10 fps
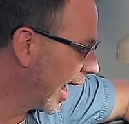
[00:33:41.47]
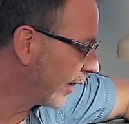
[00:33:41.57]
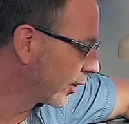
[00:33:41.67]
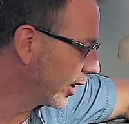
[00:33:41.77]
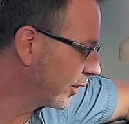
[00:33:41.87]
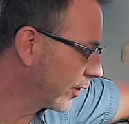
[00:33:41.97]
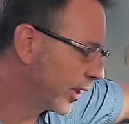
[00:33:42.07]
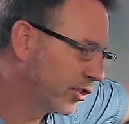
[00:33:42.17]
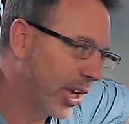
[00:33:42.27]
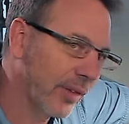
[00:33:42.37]
And the reason for
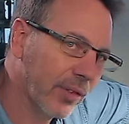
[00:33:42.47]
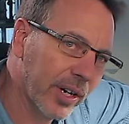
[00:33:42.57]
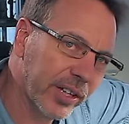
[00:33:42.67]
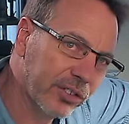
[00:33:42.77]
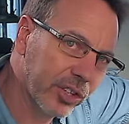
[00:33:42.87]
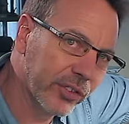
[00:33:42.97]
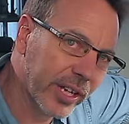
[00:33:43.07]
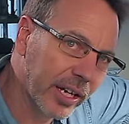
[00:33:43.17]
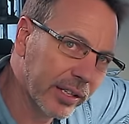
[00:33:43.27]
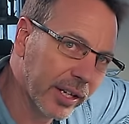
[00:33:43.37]
the chamfer is just
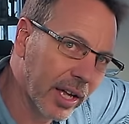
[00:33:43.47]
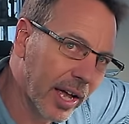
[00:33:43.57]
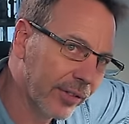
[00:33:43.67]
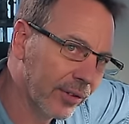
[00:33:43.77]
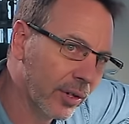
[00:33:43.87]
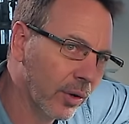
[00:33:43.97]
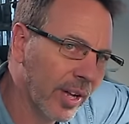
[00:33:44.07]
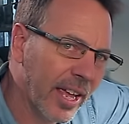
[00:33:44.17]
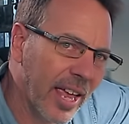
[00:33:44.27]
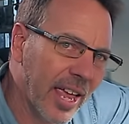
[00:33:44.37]
to get it to guide through.
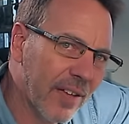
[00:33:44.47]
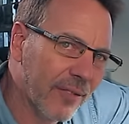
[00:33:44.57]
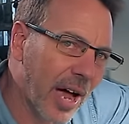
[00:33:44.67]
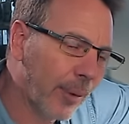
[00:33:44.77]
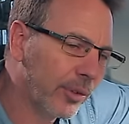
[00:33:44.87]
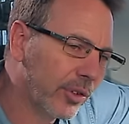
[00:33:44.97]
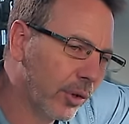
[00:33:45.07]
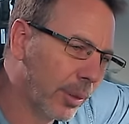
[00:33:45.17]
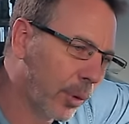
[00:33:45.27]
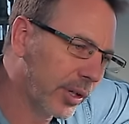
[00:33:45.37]
If I was
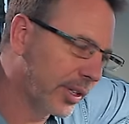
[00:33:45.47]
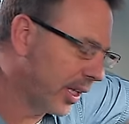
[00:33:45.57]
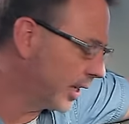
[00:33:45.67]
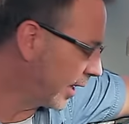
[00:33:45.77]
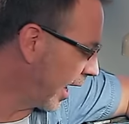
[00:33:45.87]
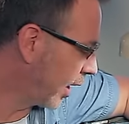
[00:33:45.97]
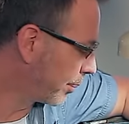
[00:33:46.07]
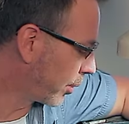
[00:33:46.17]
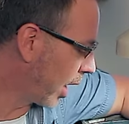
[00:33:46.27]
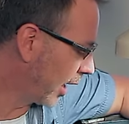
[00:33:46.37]
doing a more
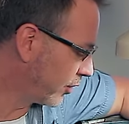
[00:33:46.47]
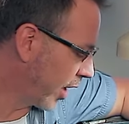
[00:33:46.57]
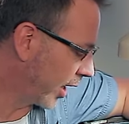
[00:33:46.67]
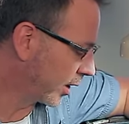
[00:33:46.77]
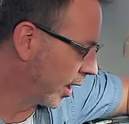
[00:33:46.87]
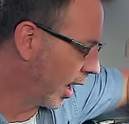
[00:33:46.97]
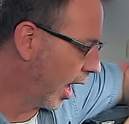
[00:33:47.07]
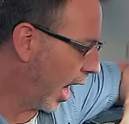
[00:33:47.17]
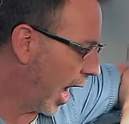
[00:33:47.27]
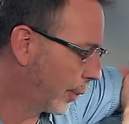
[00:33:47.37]
detailed project,
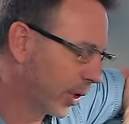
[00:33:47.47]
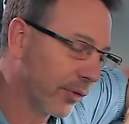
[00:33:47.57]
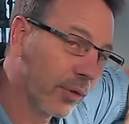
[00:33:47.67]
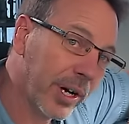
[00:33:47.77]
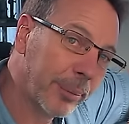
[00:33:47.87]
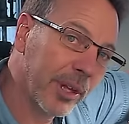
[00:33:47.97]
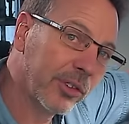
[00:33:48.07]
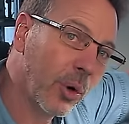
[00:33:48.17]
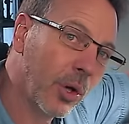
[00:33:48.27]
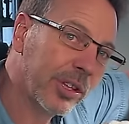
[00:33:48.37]
I would have reamed
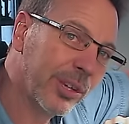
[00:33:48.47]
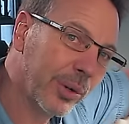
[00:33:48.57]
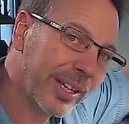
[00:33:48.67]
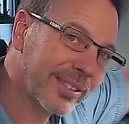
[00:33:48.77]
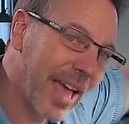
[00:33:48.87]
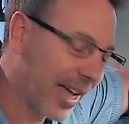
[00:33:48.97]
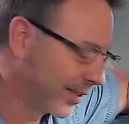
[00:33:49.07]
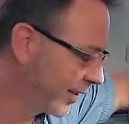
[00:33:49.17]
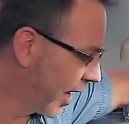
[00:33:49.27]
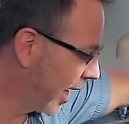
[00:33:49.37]
this hole to an
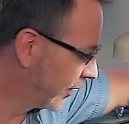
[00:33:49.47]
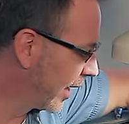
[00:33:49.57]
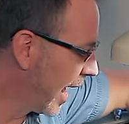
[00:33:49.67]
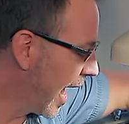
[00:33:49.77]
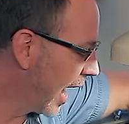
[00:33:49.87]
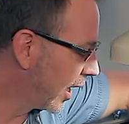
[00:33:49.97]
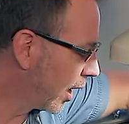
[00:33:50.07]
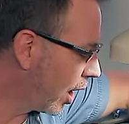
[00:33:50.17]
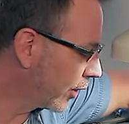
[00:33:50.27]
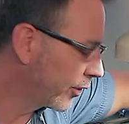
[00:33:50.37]
exact size and
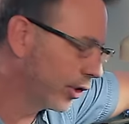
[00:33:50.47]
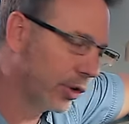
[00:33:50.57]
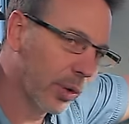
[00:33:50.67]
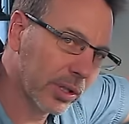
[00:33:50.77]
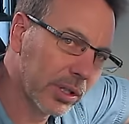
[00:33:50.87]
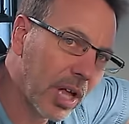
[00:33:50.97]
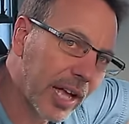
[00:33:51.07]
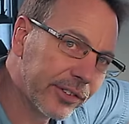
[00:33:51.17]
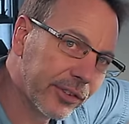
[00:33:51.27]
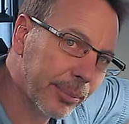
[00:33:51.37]
I'd also do a
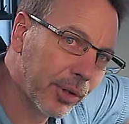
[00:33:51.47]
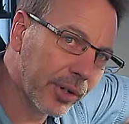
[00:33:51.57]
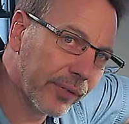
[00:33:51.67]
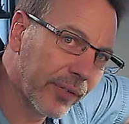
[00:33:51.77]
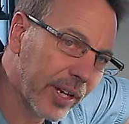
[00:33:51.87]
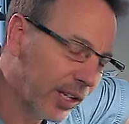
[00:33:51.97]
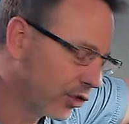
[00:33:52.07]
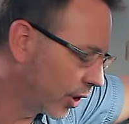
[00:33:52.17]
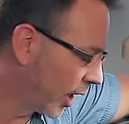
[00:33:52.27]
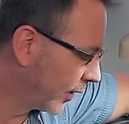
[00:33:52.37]
lot smoother
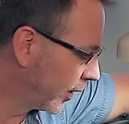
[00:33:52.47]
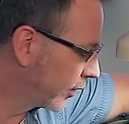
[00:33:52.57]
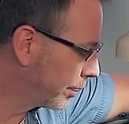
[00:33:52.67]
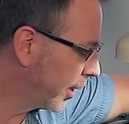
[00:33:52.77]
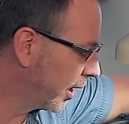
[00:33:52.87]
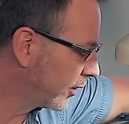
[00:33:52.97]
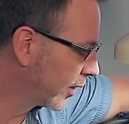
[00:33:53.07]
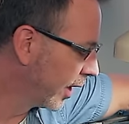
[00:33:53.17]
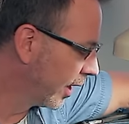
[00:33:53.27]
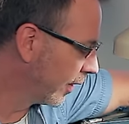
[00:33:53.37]
finish on this
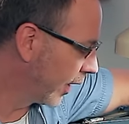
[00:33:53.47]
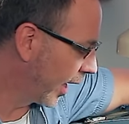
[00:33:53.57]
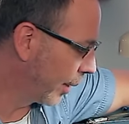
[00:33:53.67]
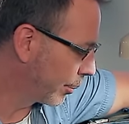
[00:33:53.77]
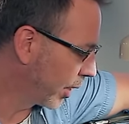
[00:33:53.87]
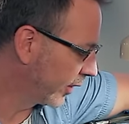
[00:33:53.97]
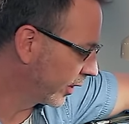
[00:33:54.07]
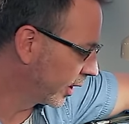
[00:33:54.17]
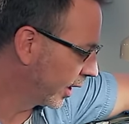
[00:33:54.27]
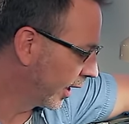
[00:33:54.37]
piece than I am
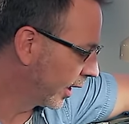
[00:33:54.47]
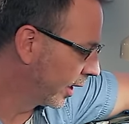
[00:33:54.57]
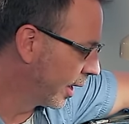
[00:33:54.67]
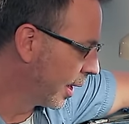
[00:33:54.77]
presently.